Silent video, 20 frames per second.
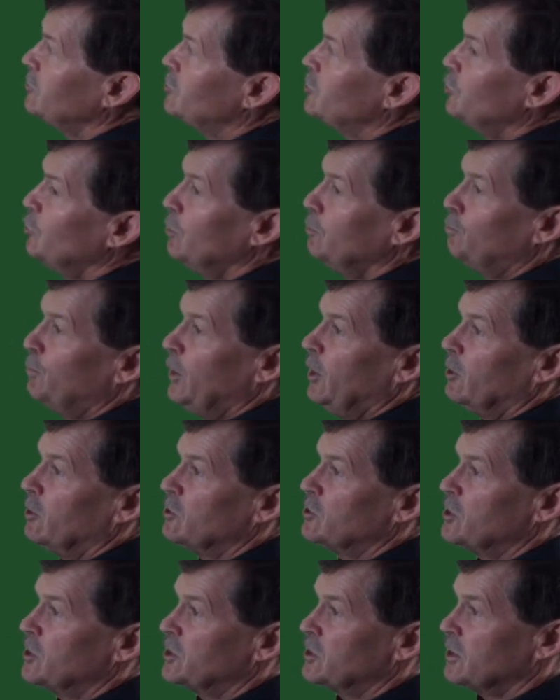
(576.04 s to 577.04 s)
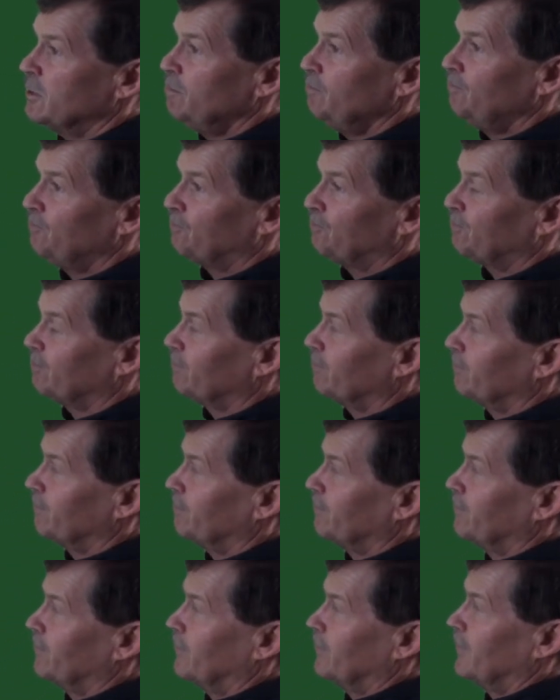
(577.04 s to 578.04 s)
to empiricism,
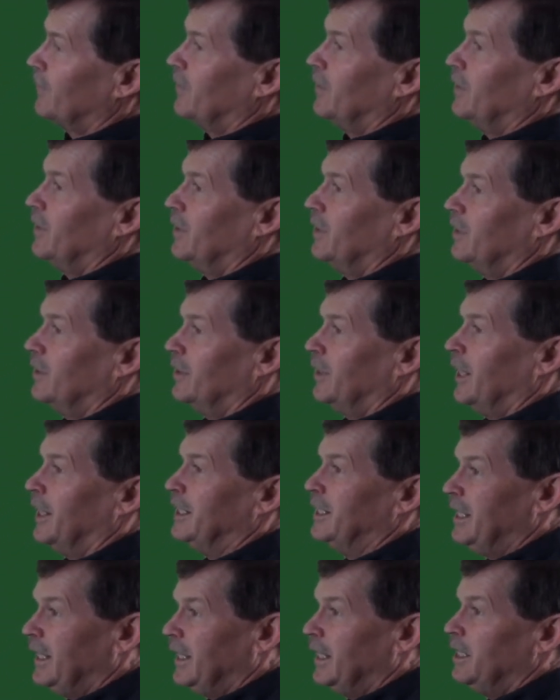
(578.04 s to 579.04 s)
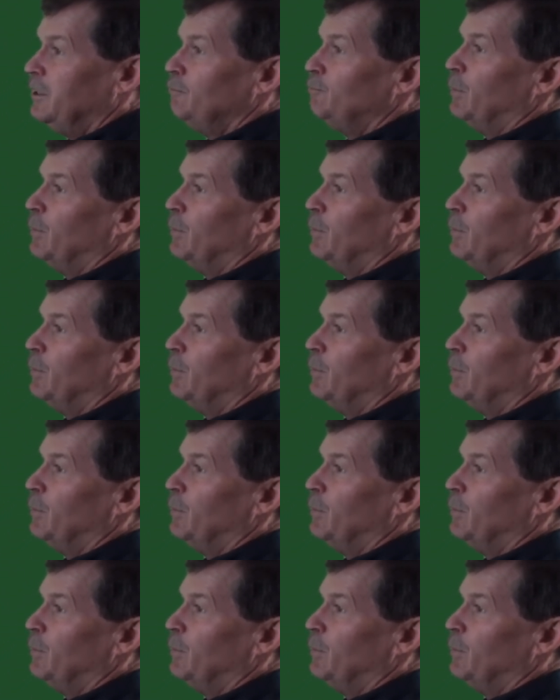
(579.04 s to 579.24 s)
again,